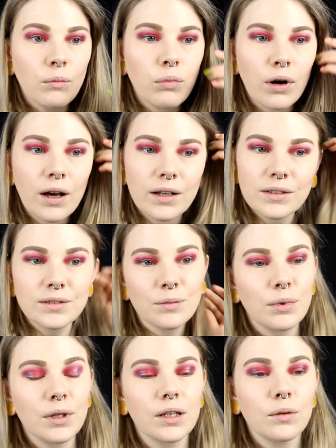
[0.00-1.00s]
bright
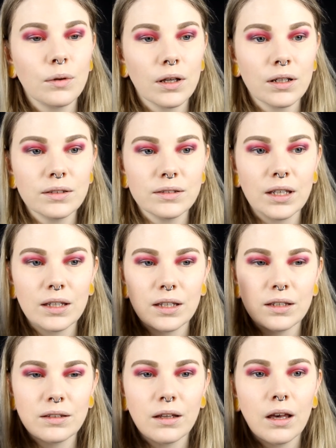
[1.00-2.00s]
pink one and take
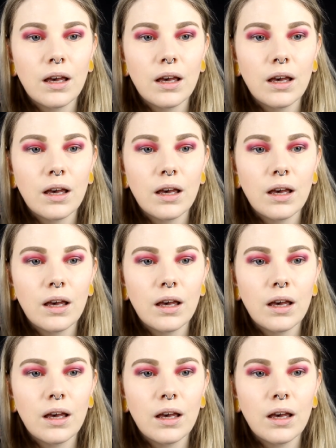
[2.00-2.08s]
it